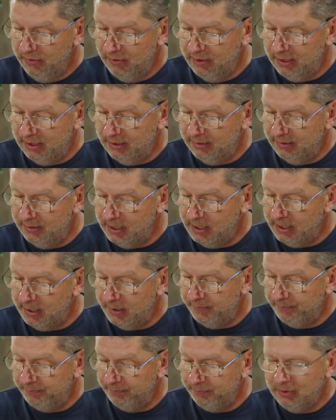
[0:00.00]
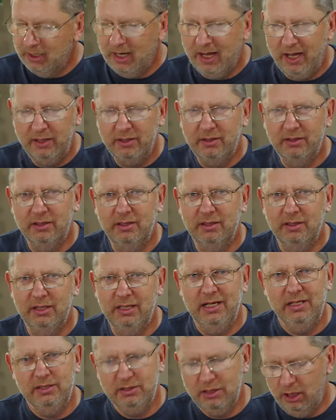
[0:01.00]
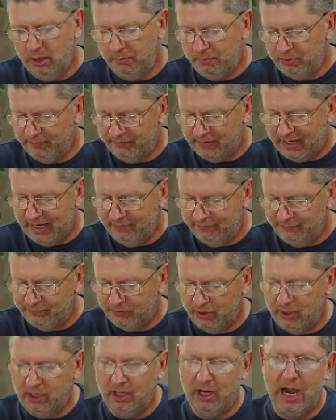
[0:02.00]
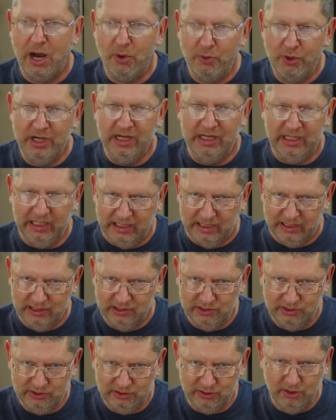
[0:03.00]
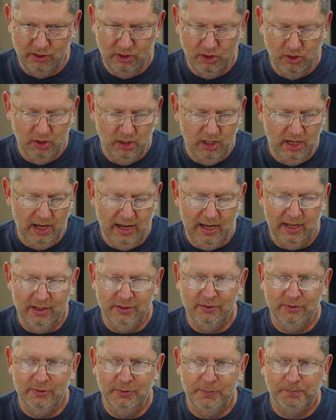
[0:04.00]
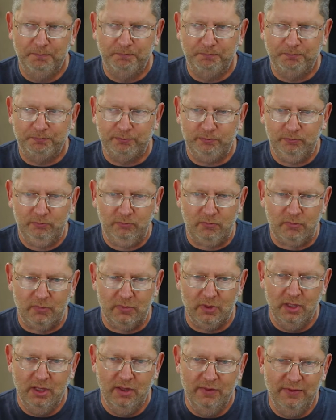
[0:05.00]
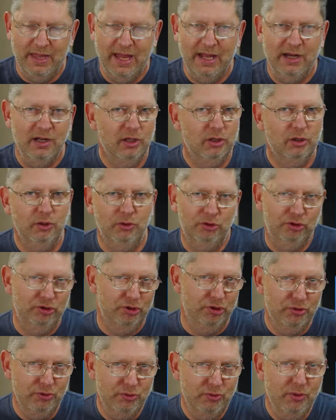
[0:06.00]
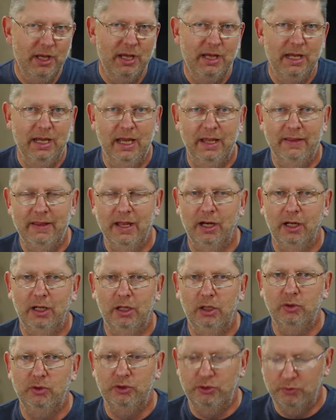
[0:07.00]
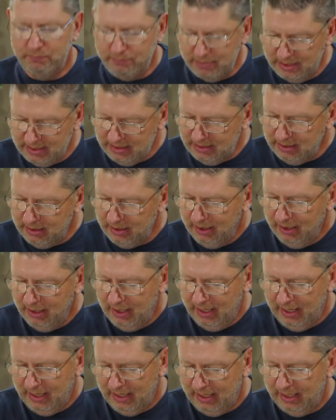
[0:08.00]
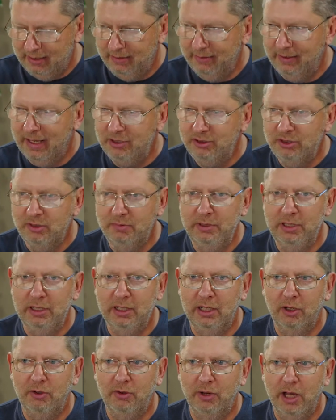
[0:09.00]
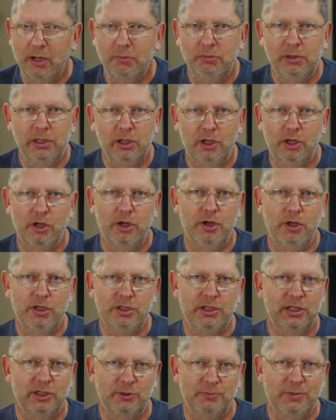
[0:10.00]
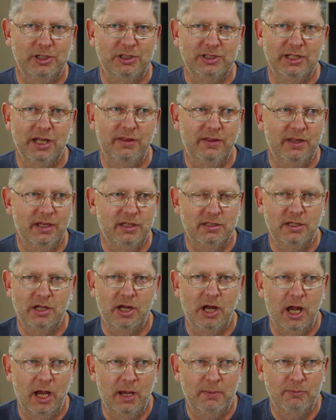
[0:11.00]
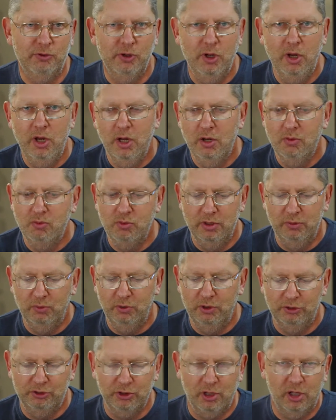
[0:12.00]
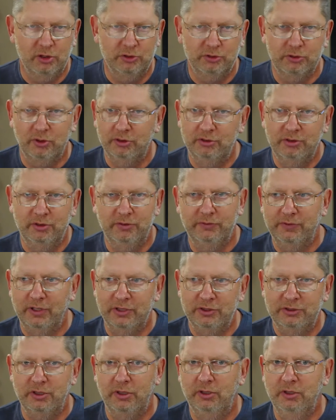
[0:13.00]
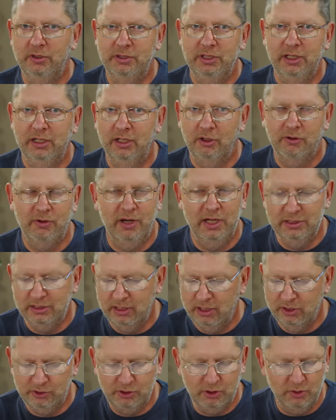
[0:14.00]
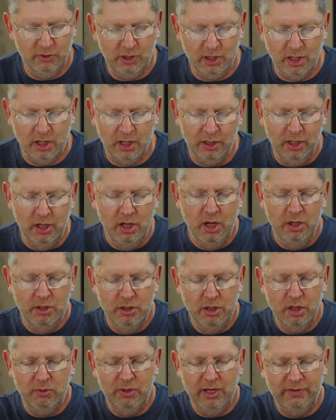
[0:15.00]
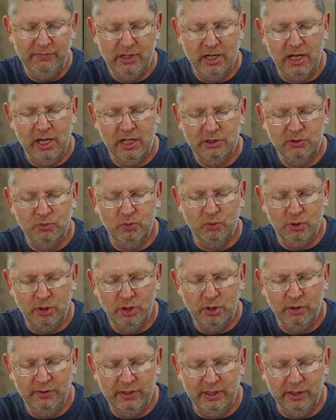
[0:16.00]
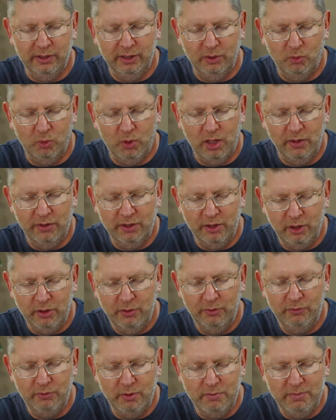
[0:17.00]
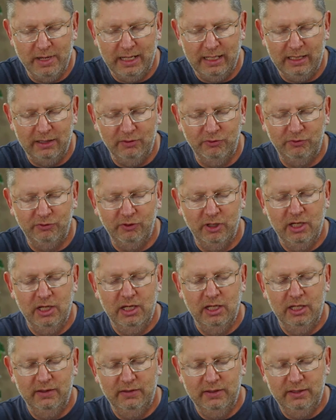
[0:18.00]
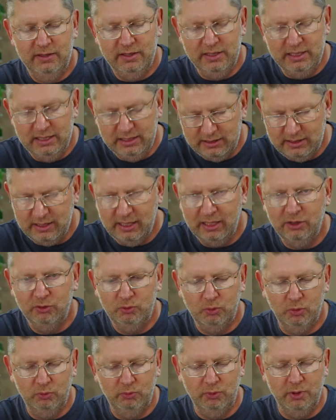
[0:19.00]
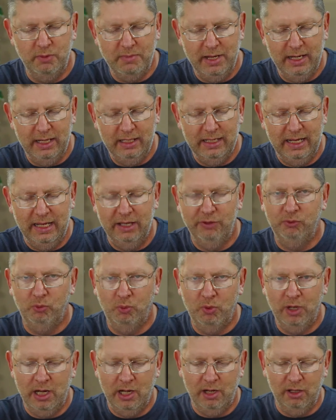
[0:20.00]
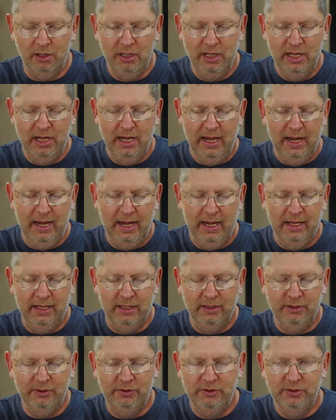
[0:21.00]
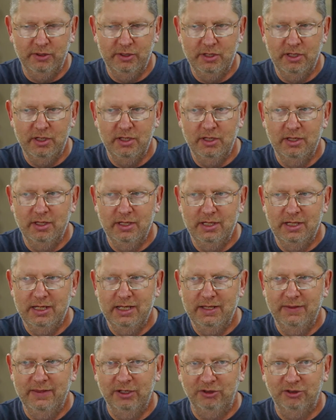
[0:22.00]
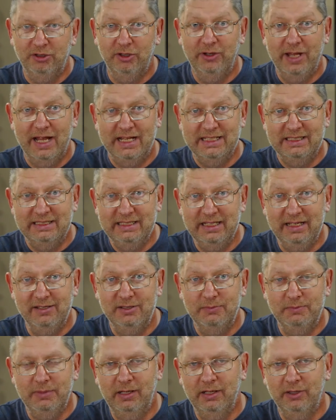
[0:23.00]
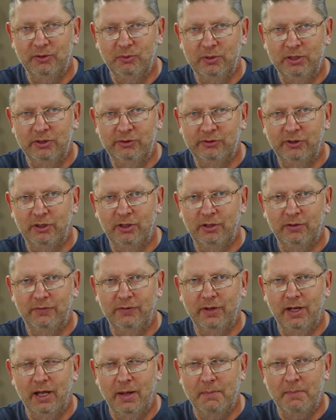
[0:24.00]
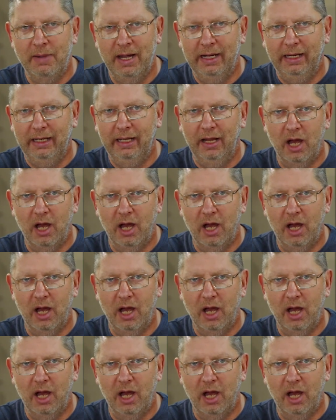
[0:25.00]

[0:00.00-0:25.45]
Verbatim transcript: that um, God He's going to provide for our needs, and that includes you, and that includes me, and that should be incredibly encouraging, especially in these times when, when there's all sorts of uncertainty and craziness going on. No, we have God's word that, that while the earth remains, these things will remain as well, and they shall not cease because we serve a mighty,